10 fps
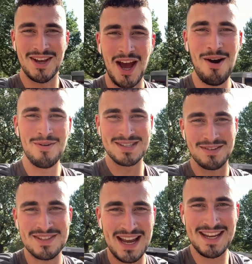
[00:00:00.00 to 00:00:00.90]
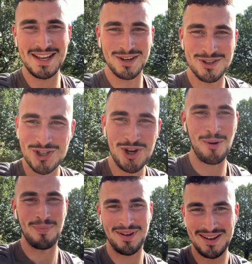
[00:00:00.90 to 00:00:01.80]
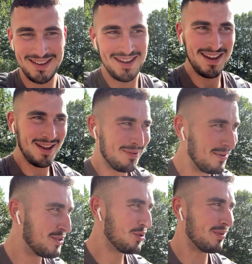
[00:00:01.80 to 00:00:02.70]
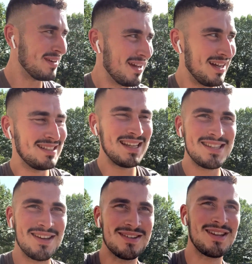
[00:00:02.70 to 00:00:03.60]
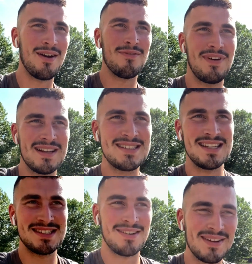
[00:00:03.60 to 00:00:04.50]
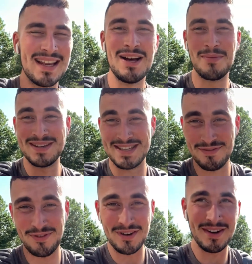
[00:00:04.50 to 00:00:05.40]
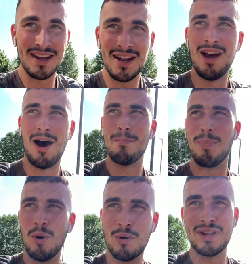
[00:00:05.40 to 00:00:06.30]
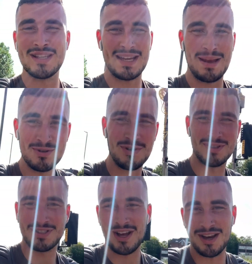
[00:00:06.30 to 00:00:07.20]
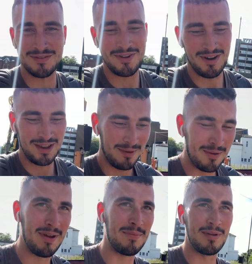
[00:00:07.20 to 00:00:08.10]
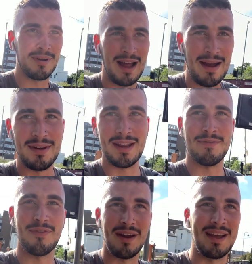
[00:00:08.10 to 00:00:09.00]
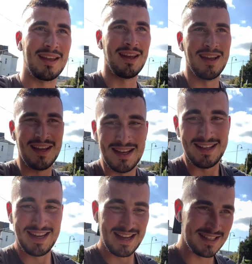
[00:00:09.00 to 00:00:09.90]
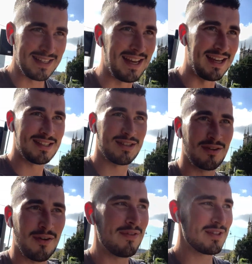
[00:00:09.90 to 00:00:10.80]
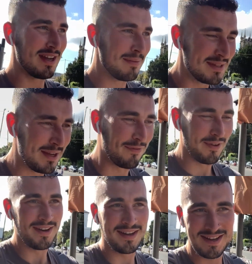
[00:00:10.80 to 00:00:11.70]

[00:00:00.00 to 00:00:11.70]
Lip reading: Girls have taken a chop. We shortened it. I said to you, I was like, I'm fancying something a little bit different. I'm bored of the same sort of style I've got at the moment. I've been like having it for like years and years. So I've gone for something a little bit different.